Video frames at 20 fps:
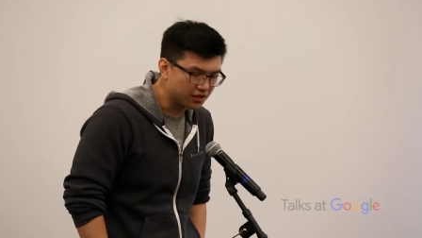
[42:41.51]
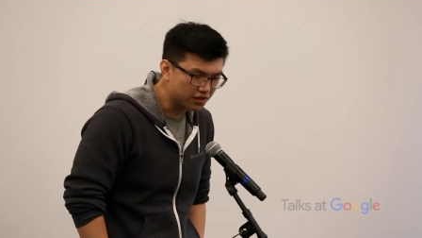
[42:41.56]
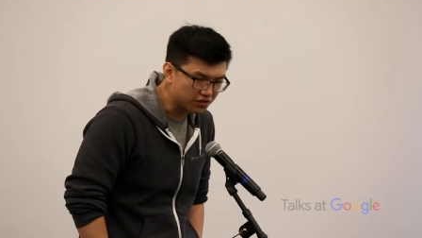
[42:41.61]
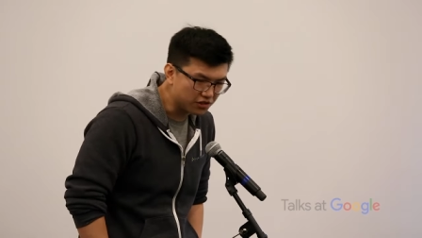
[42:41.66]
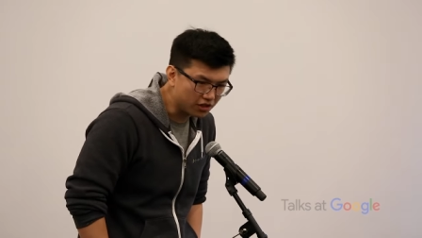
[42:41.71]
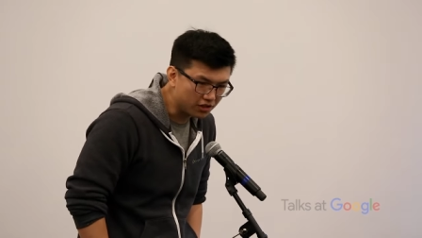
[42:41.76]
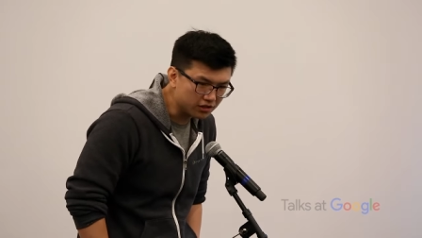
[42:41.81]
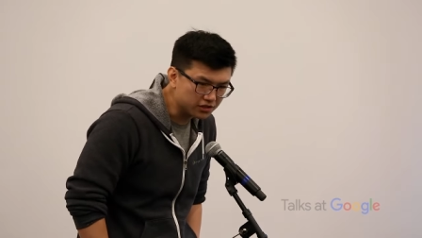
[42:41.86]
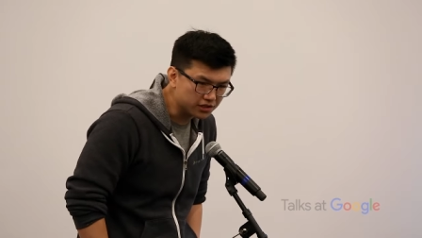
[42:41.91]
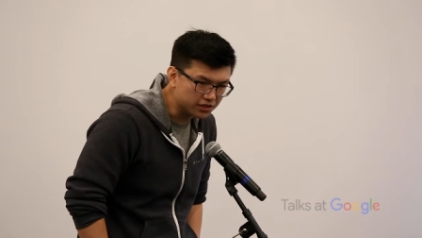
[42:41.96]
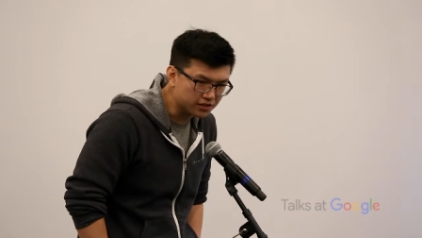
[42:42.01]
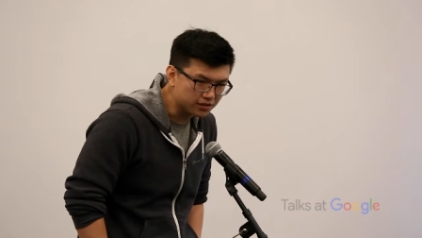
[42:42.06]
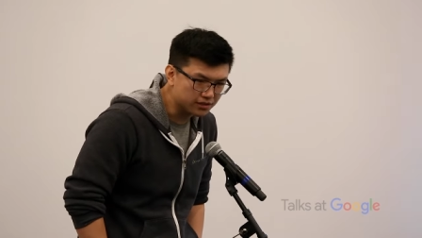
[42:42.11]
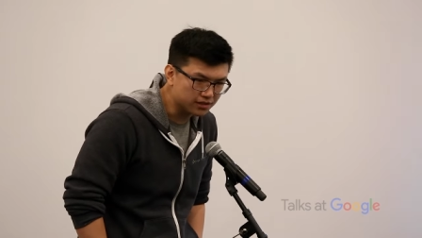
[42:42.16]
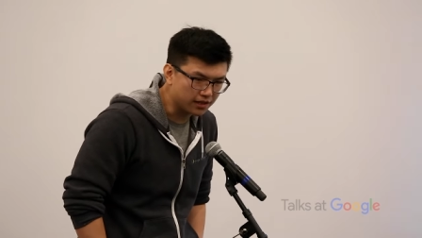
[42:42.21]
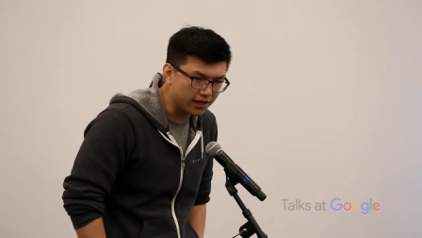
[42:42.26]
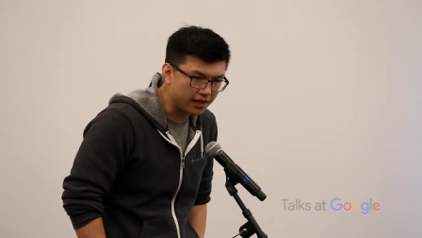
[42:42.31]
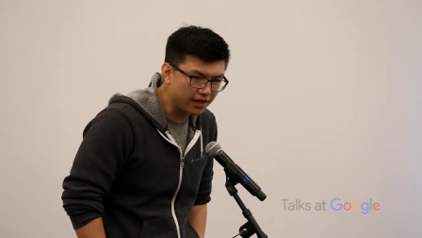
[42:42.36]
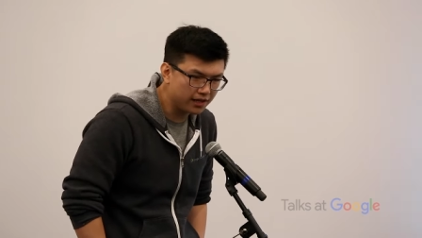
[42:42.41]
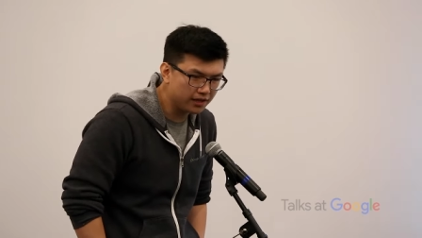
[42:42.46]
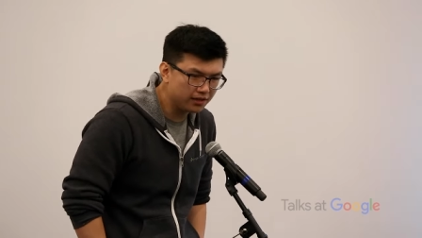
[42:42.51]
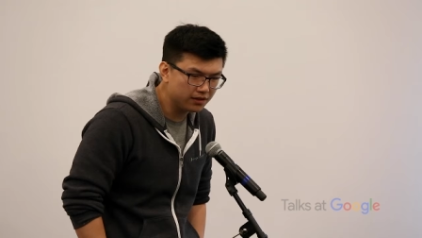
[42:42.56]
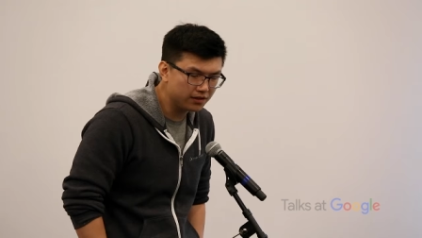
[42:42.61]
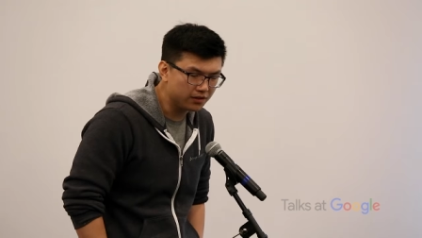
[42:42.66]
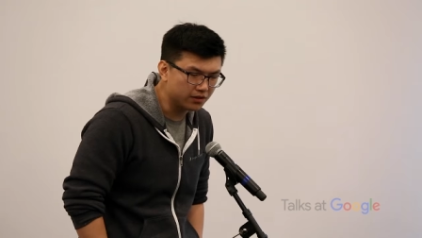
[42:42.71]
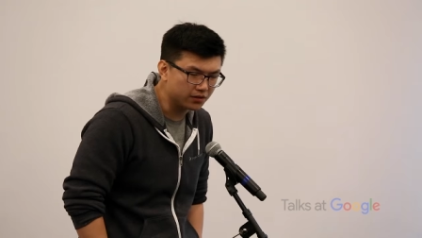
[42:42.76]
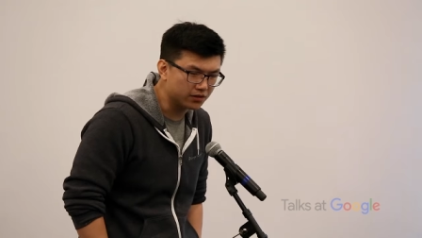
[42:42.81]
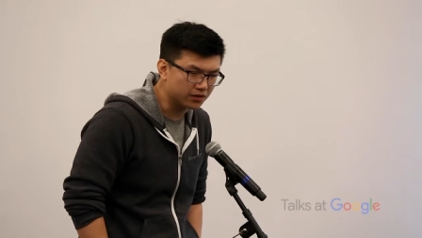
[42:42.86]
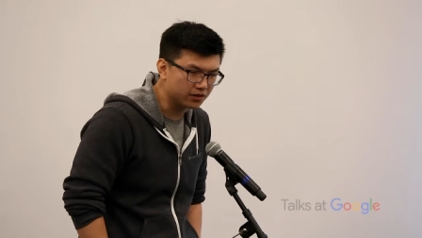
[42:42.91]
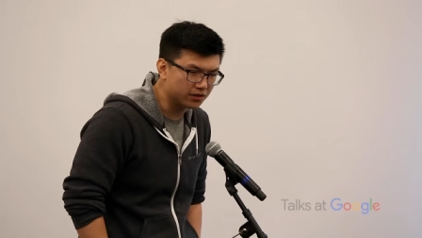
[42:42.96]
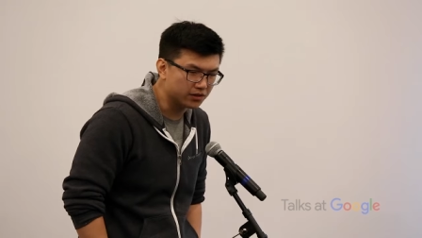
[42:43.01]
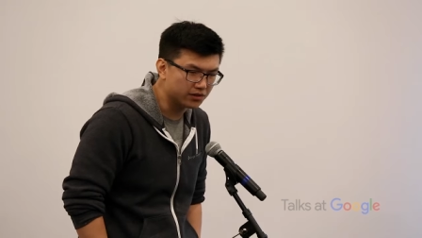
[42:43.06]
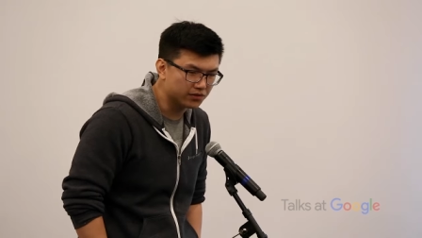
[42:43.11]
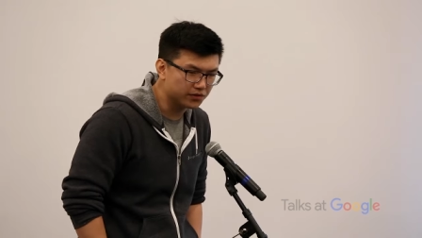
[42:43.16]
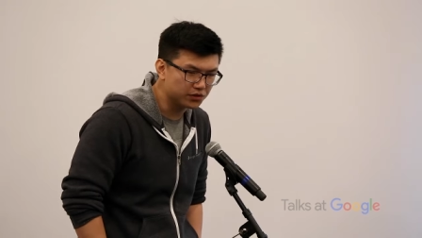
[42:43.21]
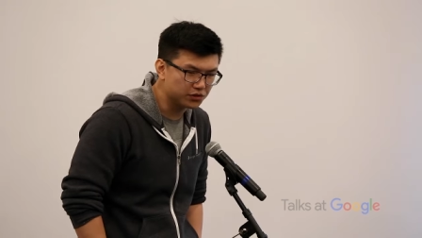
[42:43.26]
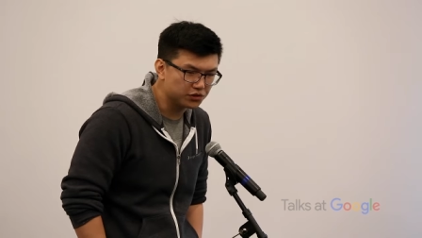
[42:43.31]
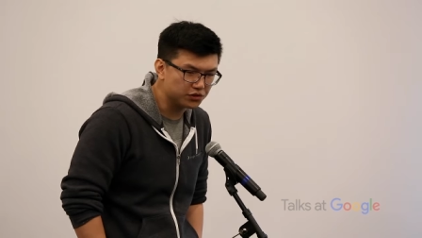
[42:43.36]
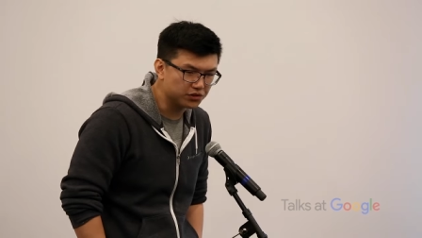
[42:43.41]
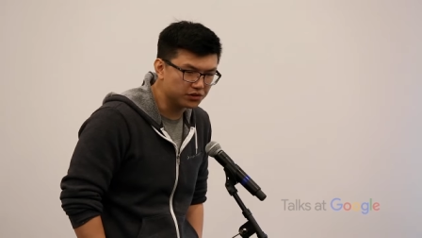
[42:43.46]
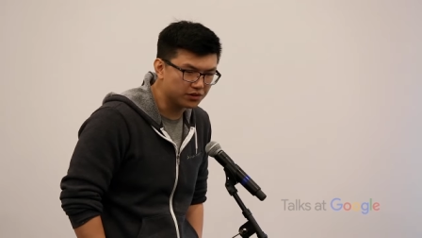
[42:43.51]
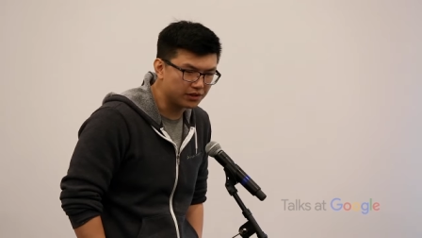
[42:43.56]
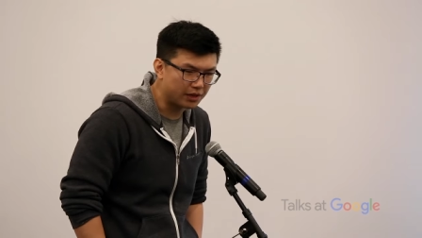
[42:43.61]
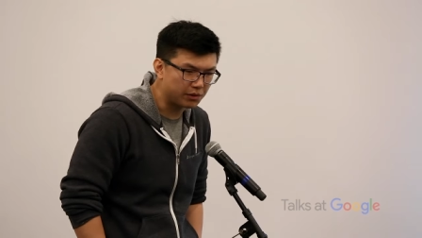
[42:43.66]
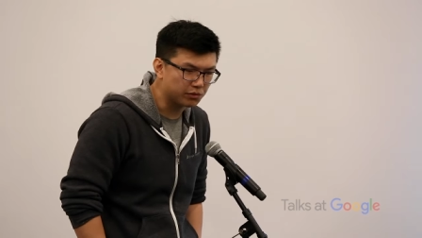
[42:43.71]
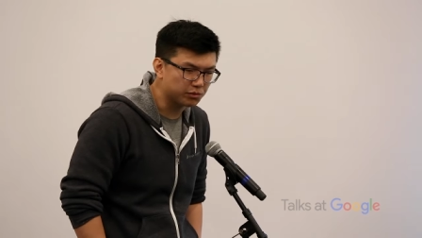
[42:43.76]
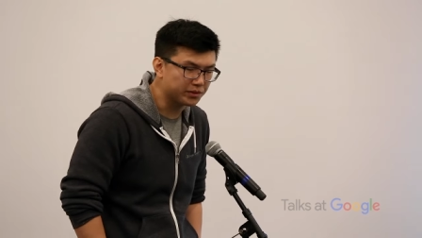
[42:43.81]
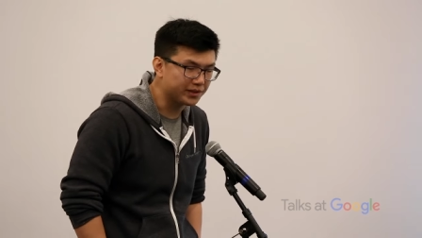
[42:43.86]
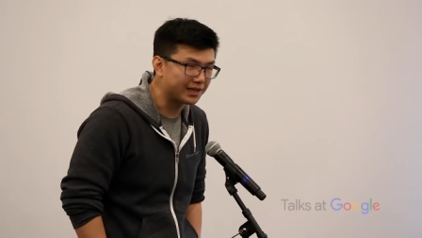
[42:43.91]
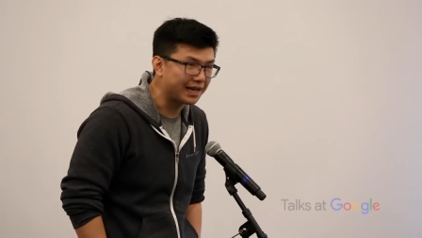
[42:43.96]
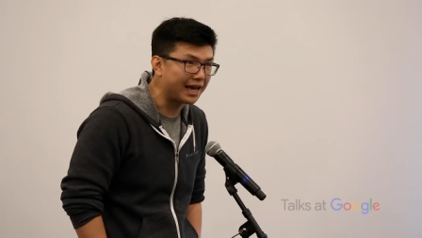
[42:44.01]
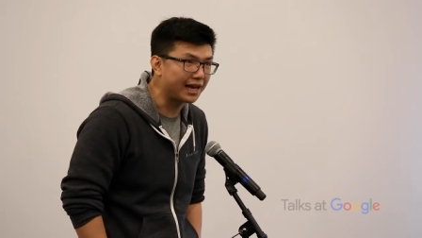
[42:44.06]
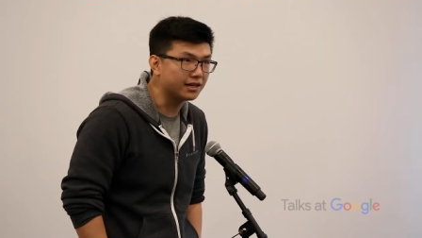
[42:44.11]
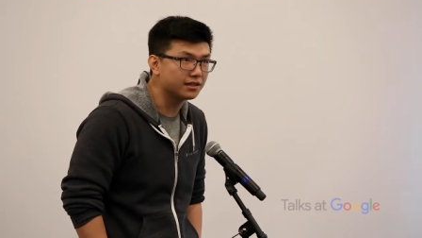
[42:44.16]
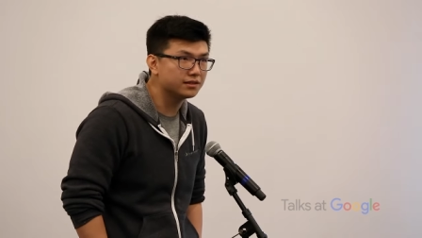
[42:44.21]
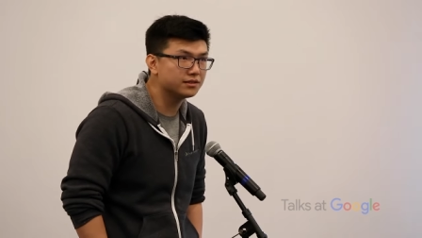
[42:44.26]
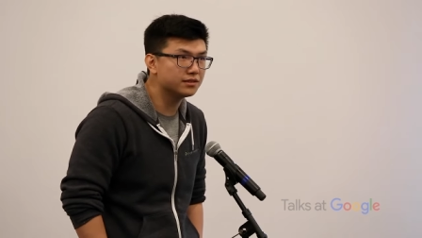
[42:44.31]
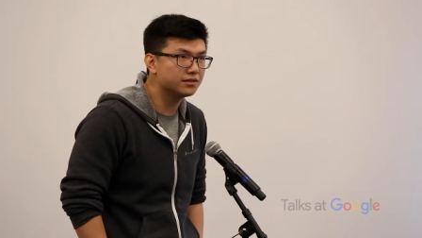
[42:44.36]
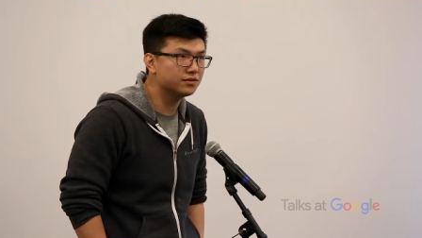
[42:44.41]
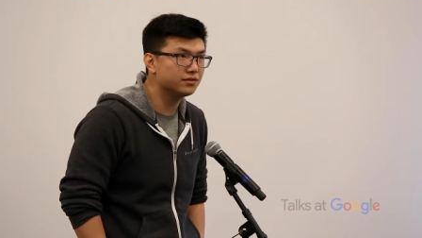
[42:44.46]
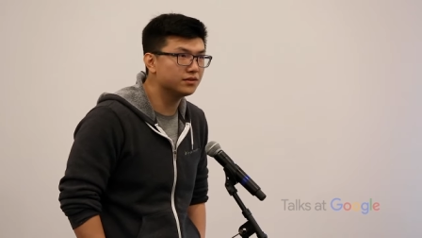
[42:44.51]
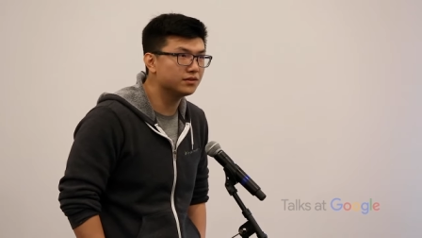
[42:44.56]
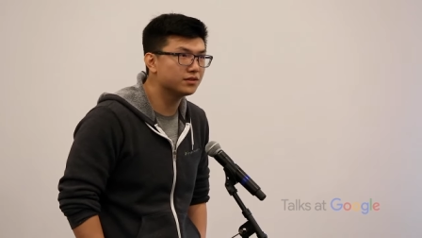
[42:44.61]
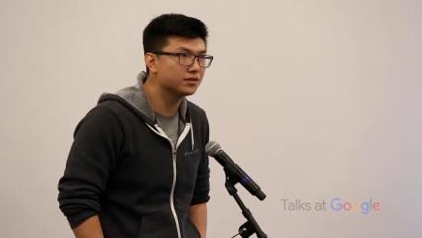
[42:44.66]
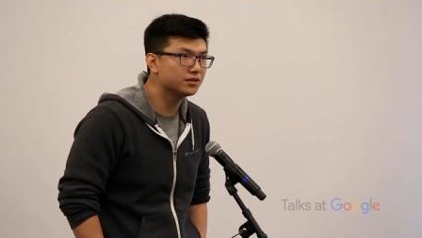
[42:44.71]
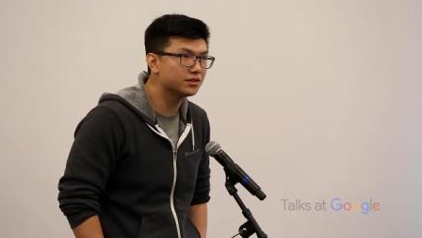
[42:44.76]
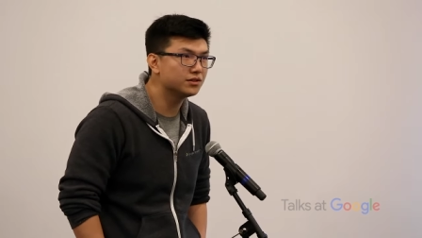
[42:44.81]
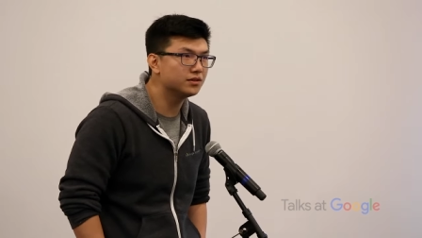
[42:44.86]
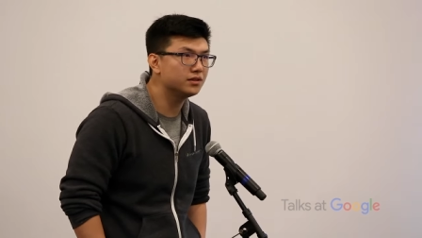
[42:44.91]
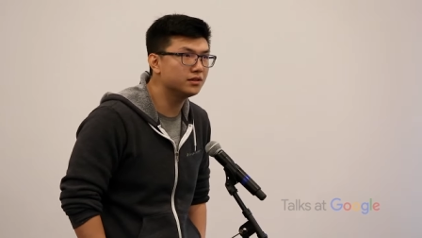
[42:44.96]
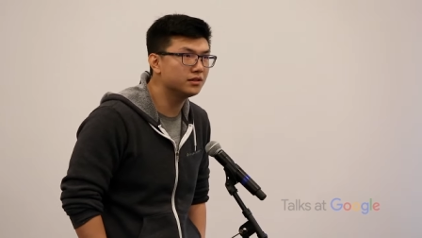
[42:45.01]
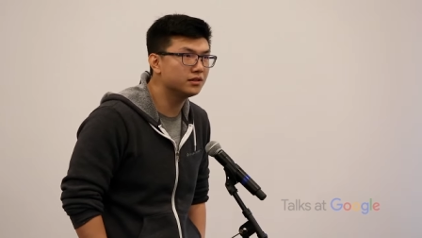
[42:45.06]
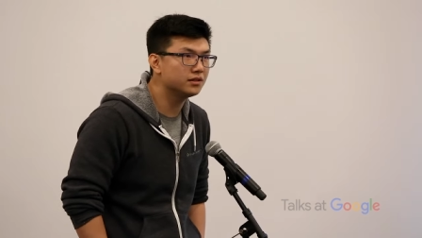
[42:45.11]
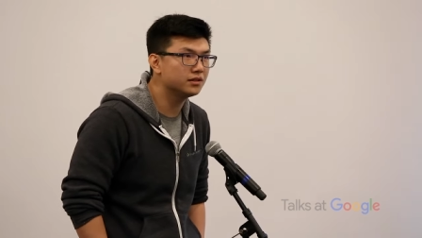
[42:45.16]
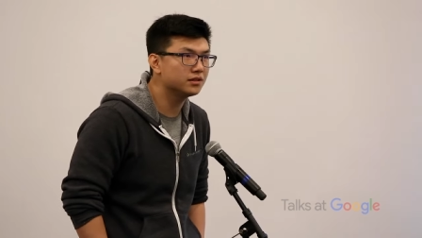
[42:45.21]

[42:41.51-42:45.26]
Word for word: technologies today or in the future that will be additive to it?